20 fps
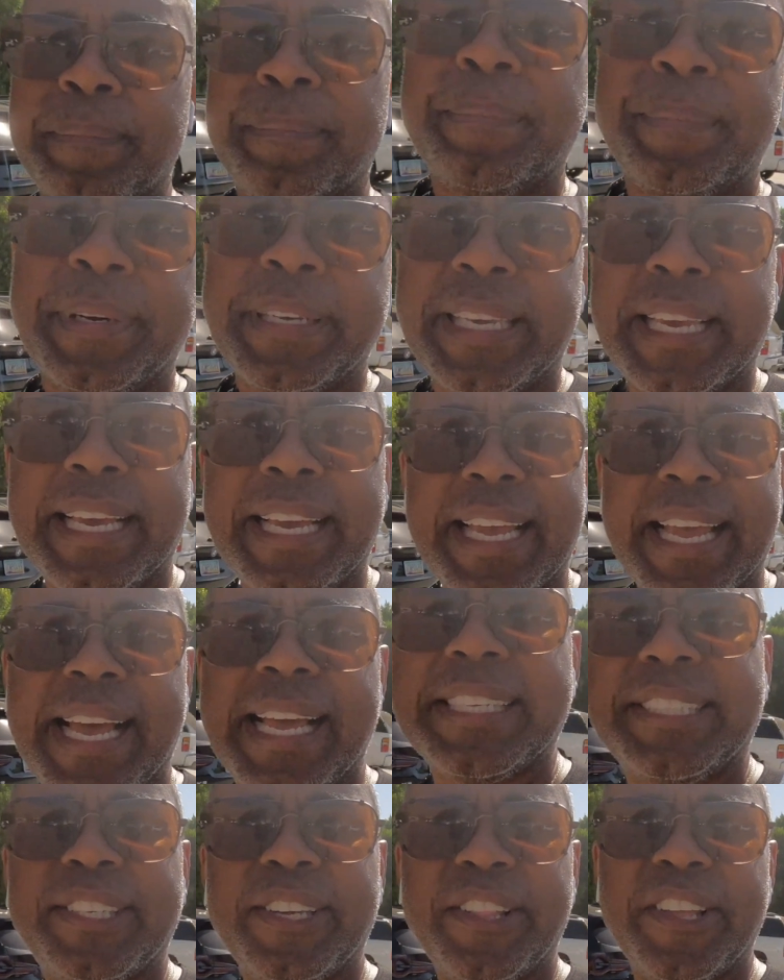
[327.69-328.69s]
But yeah,
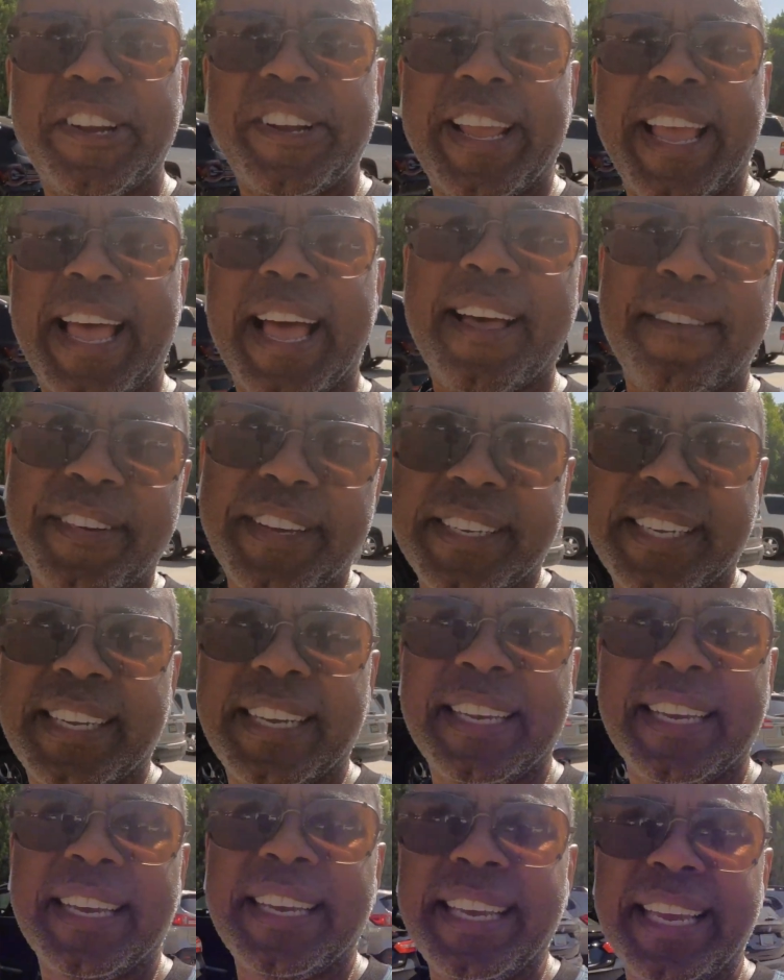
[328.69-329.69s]
guys, so there you have it.
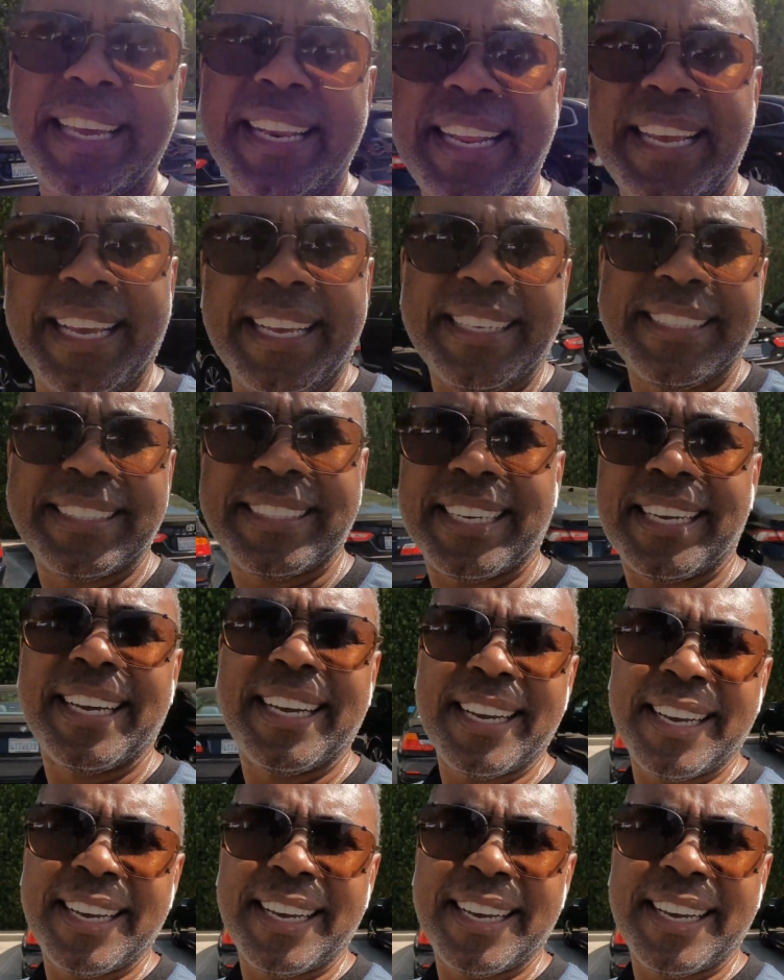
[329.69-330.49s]
It is